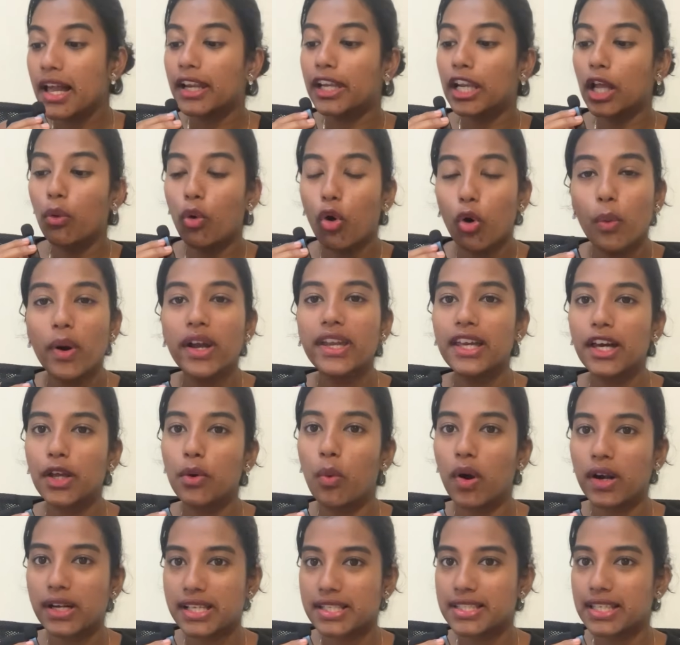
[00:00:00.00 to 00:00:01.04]
Now, over here,
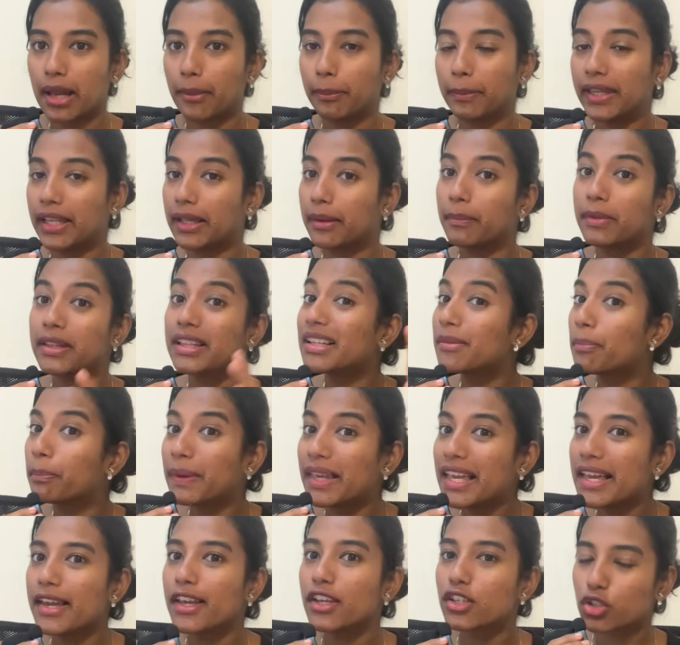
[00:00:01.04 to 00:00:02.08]
what is happening? The
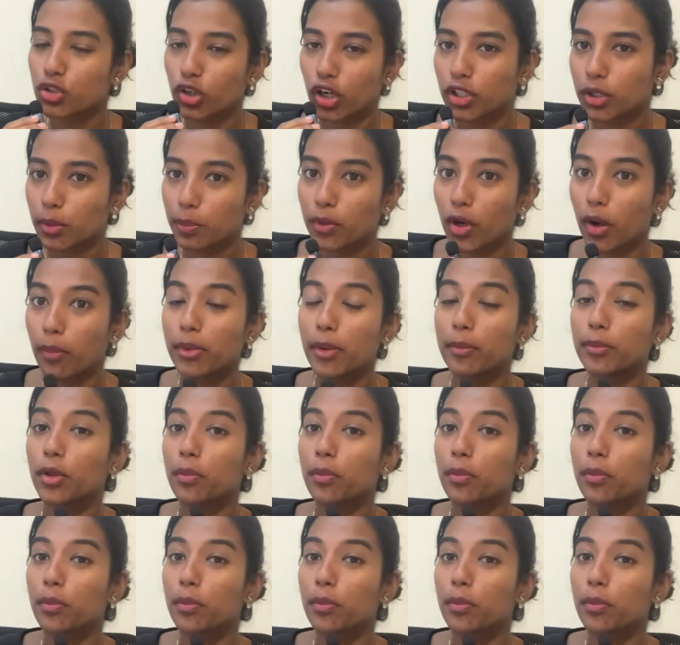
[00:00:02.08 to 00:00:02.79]
P is not a problem.